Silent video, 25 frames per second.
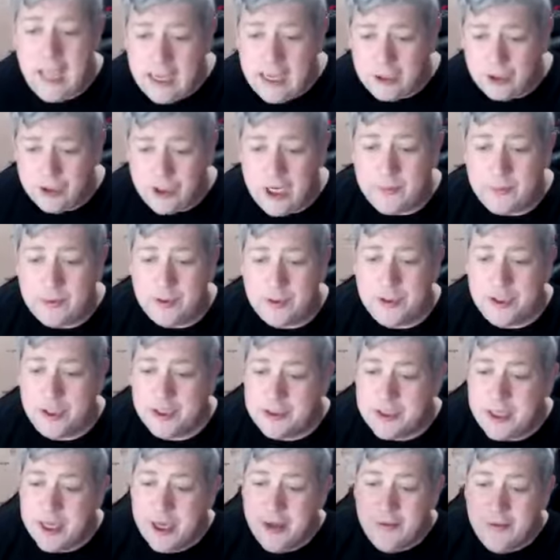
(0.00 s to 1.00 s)
Acts chapter
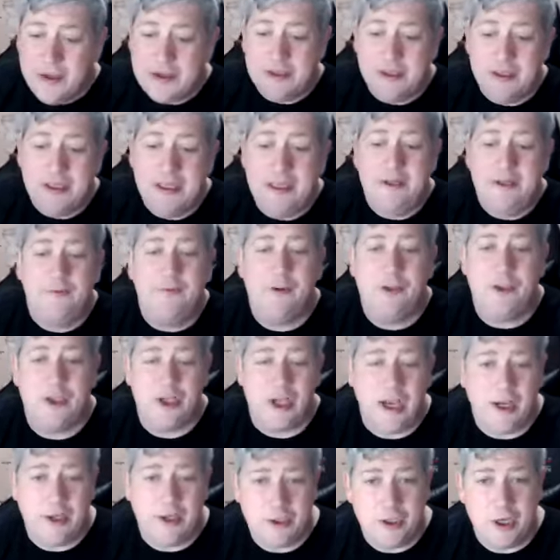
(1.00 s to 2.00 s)
6, there's a need for
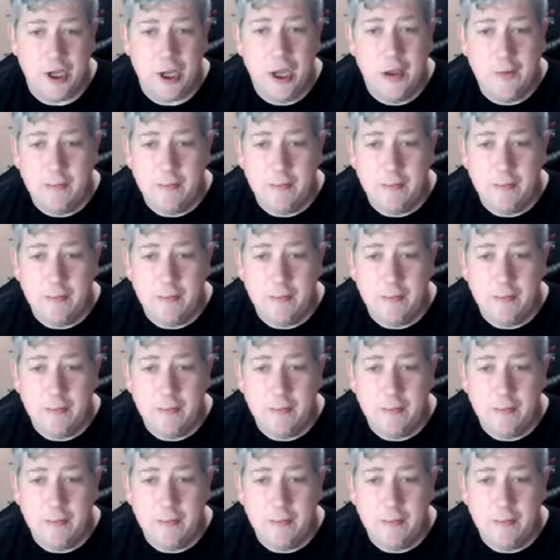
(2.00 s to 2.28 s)
change